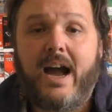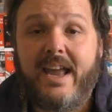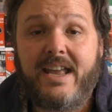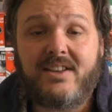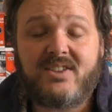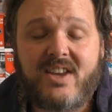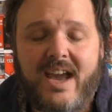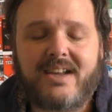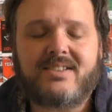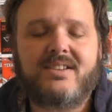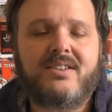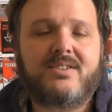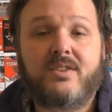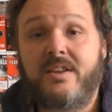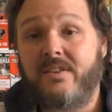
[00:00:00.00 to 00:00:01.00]
in
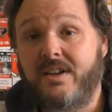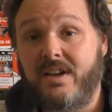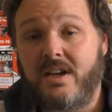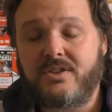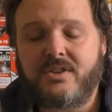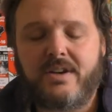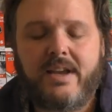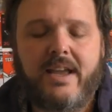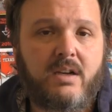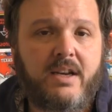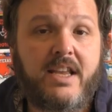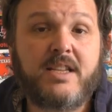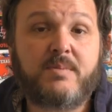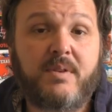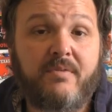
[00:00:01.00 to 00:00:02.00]
Texas and in the country.
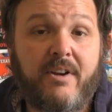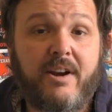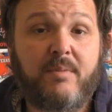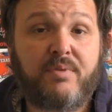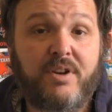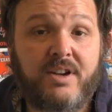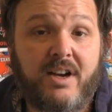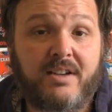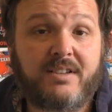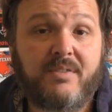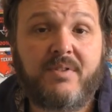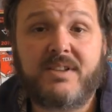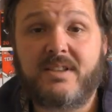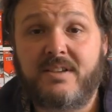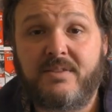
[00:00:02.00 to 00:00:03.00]
And he's been very
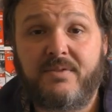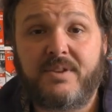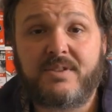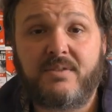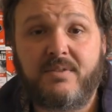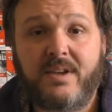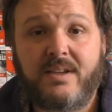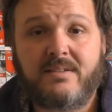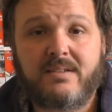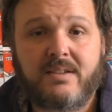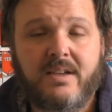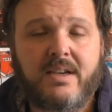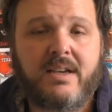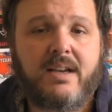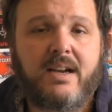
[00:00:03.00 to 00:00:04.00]
productive as a defensive end.
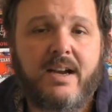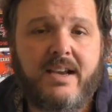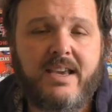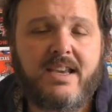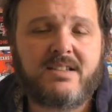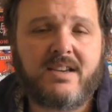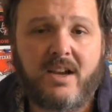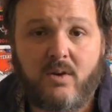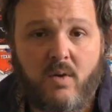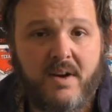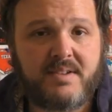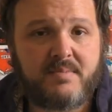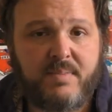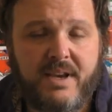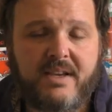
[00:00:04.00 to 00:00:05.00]
He's not
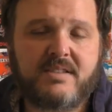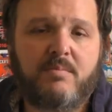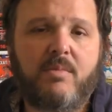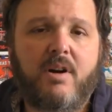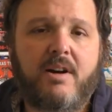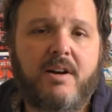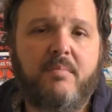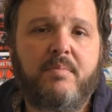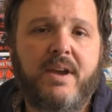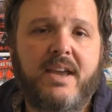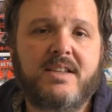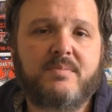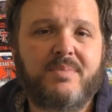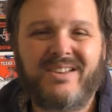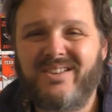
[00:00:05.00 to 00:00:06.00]
quite as big as Amarian
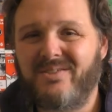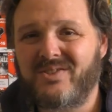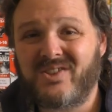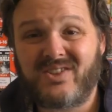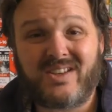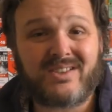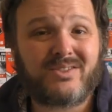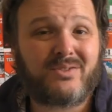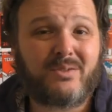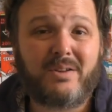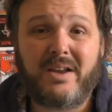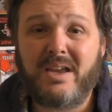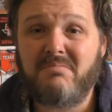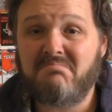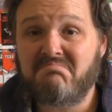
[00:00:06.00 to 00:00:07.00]
Banks, but
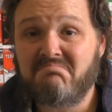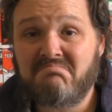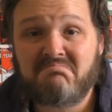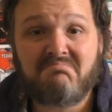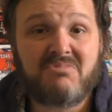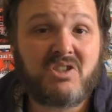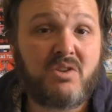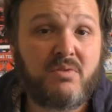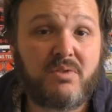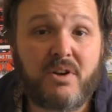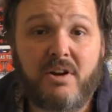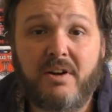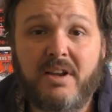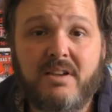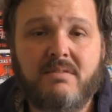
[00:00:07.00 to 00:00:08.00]
6'3",
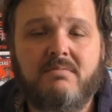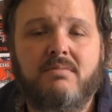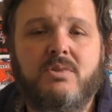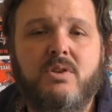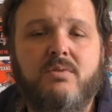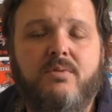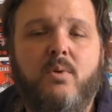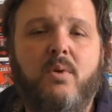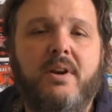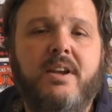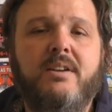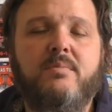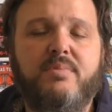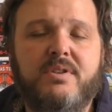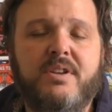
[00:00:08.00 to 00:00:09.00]
230,
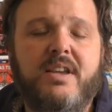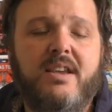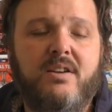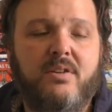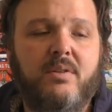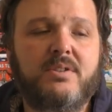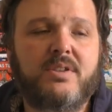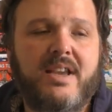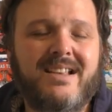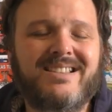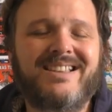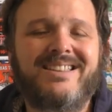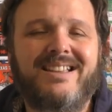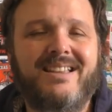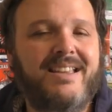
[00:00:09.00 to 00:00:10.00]
240. He's
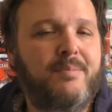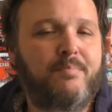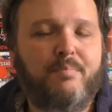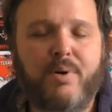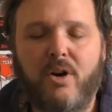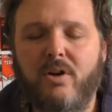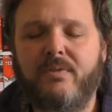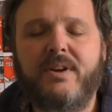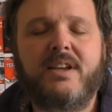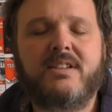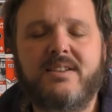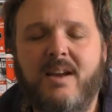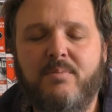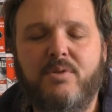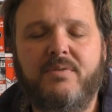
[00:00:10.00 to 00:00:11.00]
the perfect
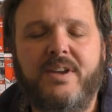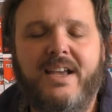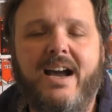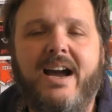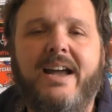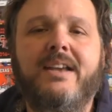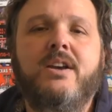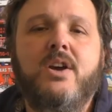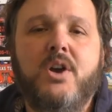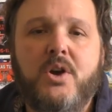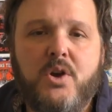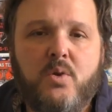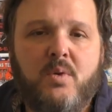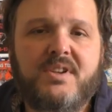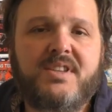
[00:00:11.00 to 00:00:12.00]
example of a guy
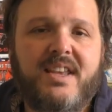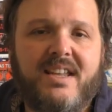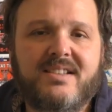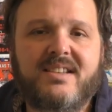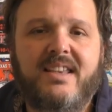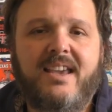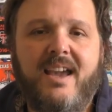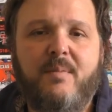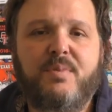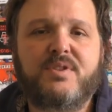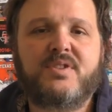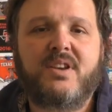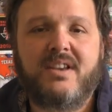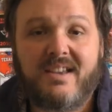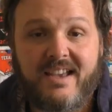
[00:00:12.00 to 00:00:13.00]
who, once he gets to
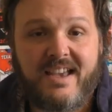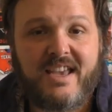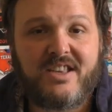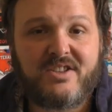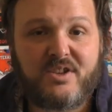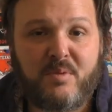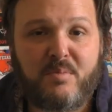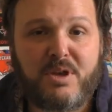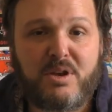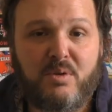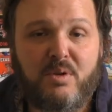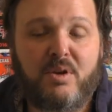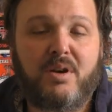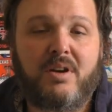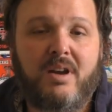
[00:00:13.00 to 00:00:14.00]
campus, he's going to be
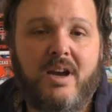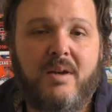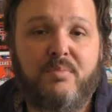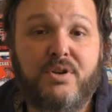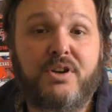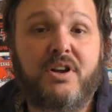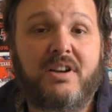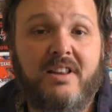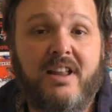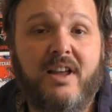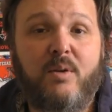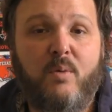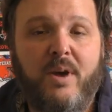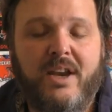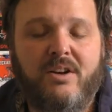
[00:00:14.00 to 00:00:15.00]
able to put on a
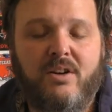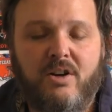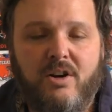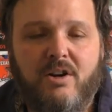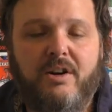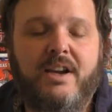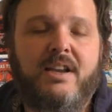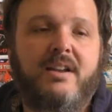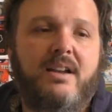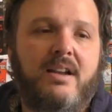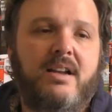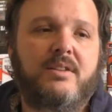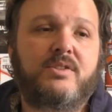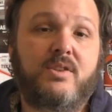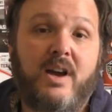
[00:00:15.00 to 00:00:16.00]
lot of weight in a hurry.
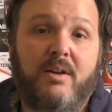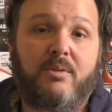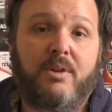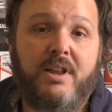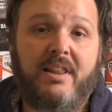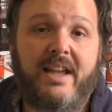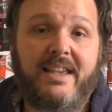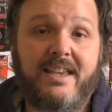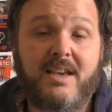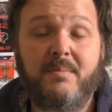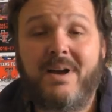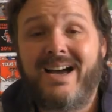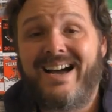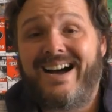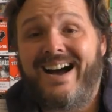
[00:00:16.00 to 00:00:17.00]
So I really like
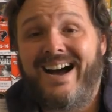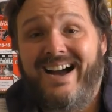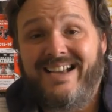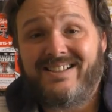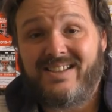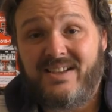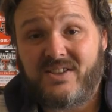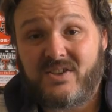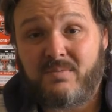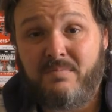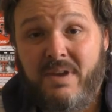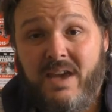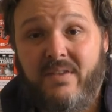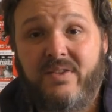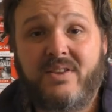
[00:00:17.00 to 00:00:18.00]
him. Isaac
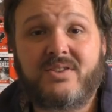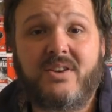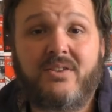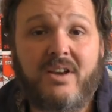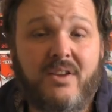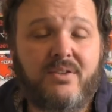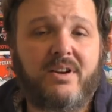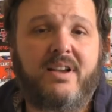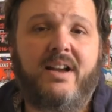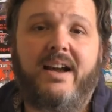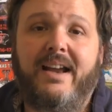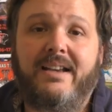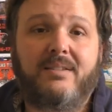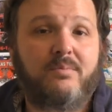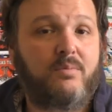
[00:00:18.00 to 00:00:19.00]
Smith is another
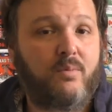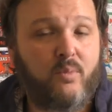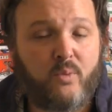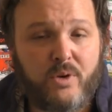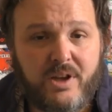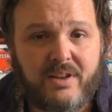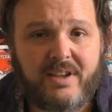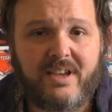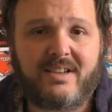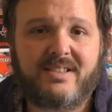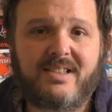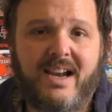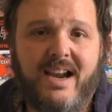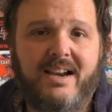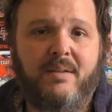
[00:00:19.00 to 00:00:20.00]
guy really
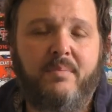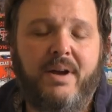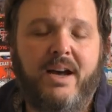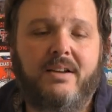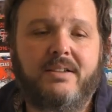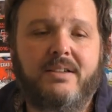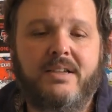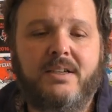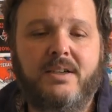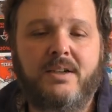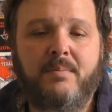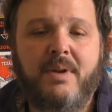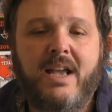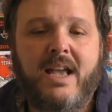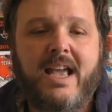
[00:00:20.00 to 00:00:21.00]
excited about.
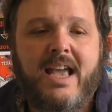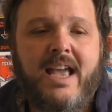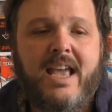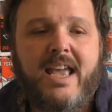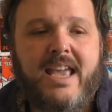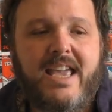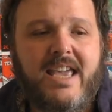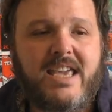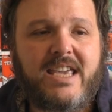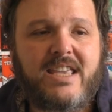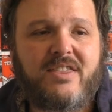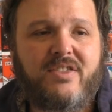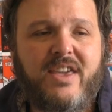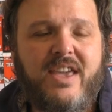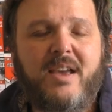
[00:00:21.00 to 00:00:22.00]

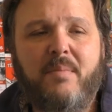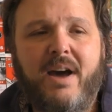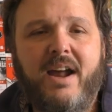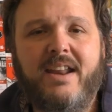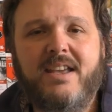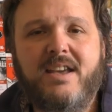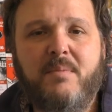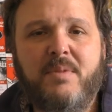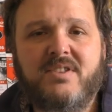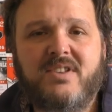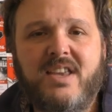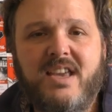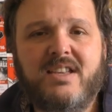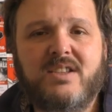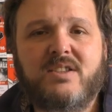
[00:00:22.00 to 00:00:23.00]
Thing about him is
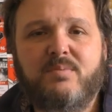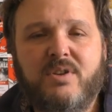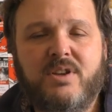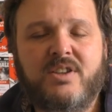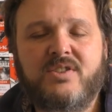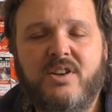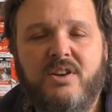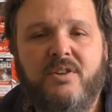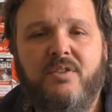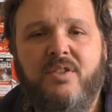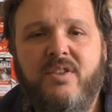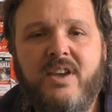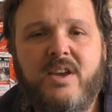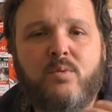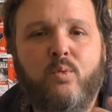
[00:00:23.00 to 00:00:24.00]
he is considered
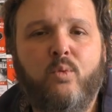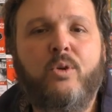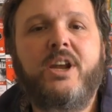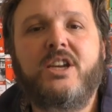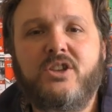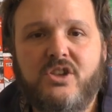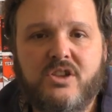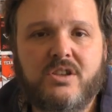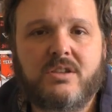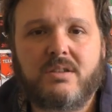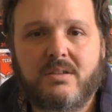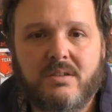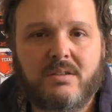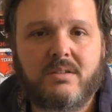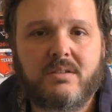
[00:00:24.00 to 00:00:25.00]
the reach
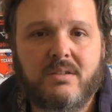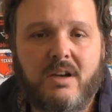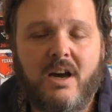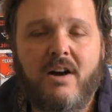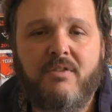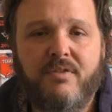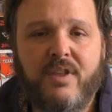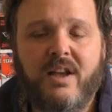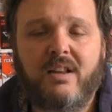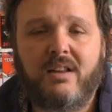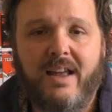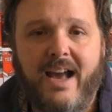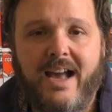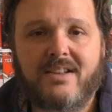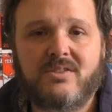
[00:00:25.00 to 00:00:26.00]
of the
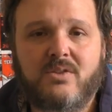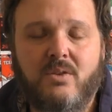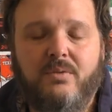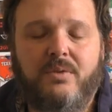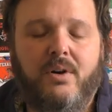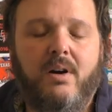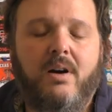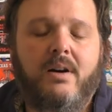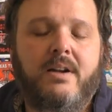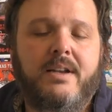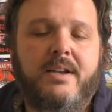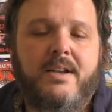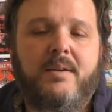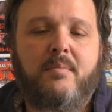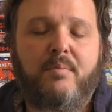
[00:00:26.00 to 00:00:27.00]
class so far.
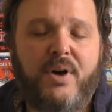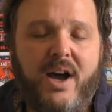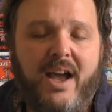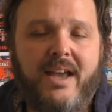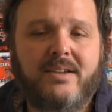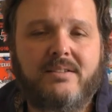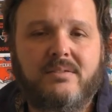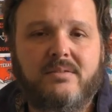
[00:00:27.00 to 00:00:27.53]
But